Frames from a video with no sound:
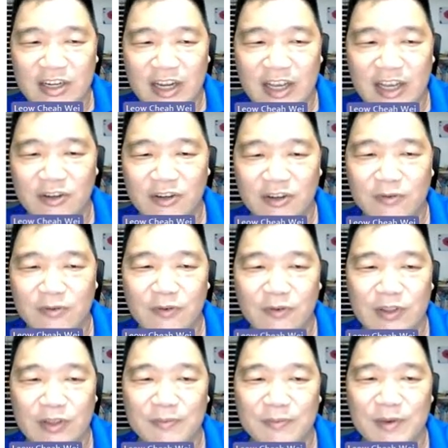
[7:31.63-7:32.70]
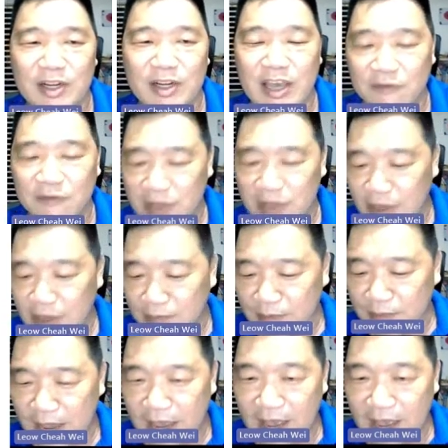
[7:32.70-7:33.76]
Right. So we typically have the
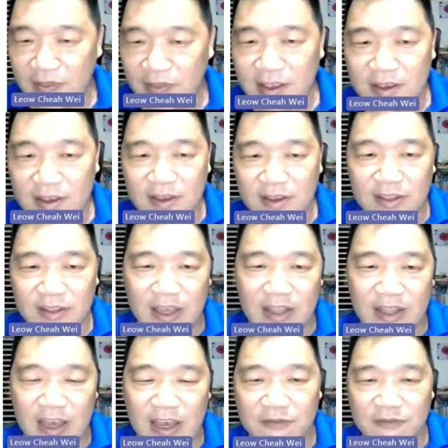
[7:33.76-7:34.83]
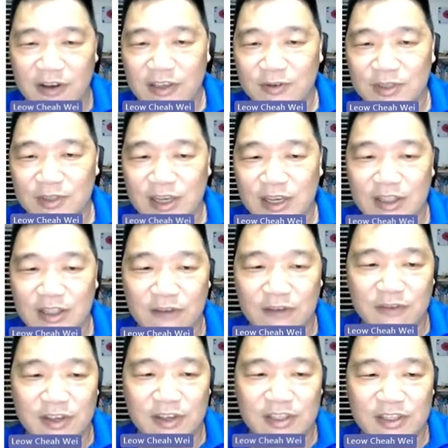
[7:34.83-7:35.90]
backend that have a user
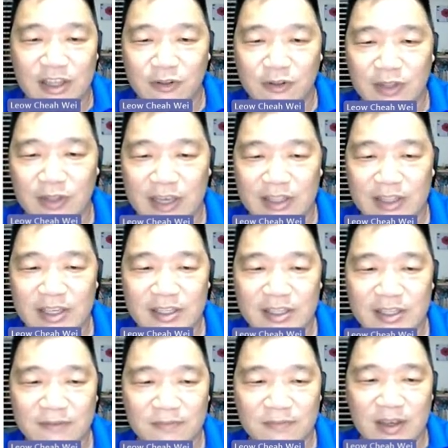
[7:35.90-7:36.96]
interface that look like this,